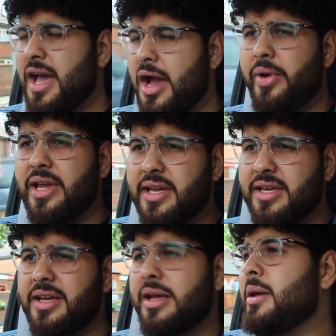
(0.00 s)
How it
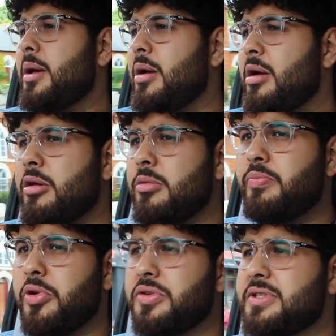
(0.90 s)

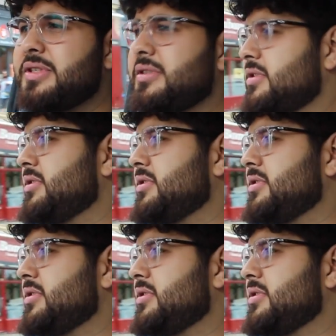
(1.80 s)
boosts